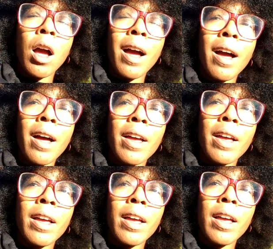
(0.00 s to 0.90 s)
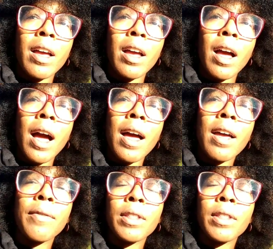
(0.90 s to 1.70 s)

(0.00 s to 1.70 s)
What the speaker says: I have a